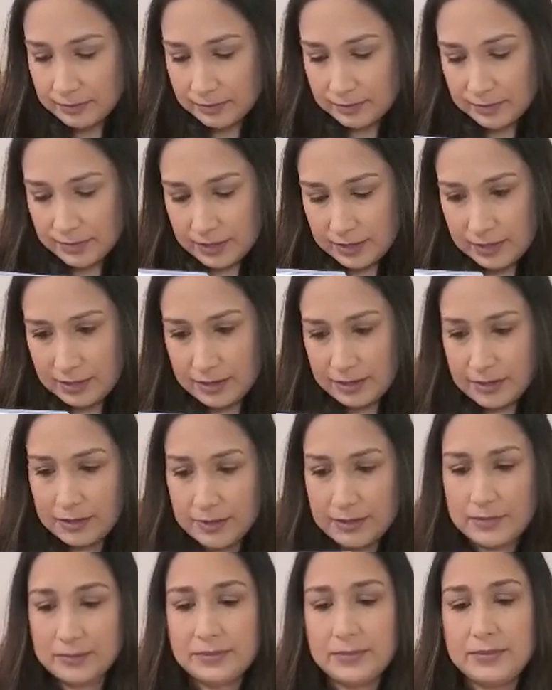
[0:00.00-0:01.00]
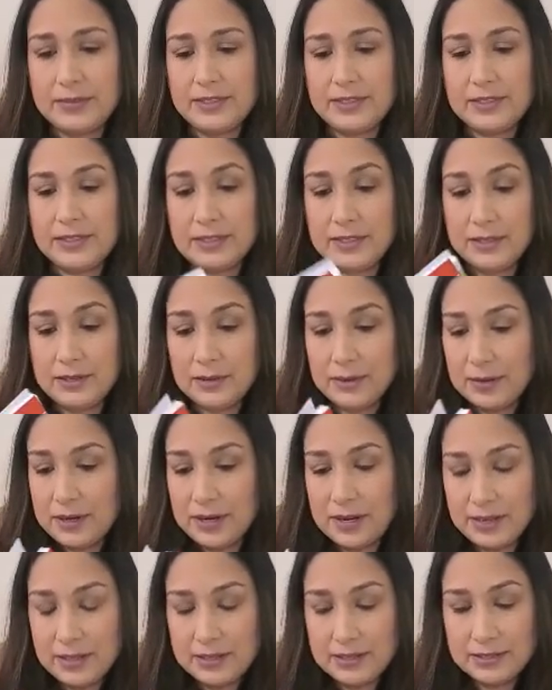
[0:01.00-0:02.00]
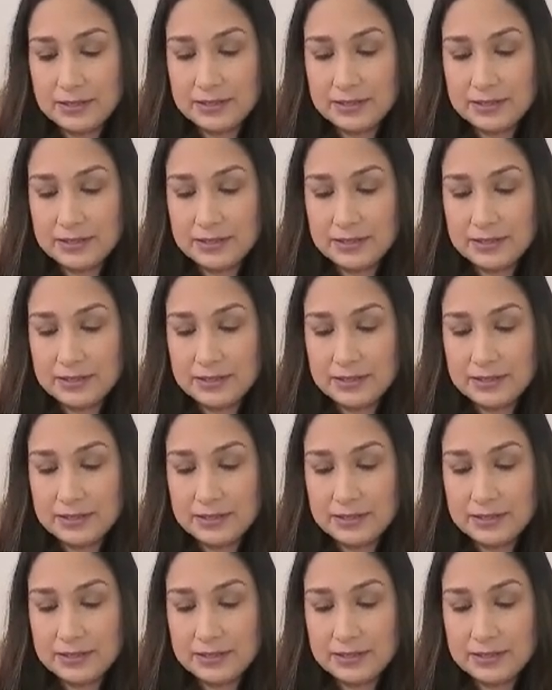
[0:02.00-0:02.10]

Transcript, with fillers: Yeah, it's great.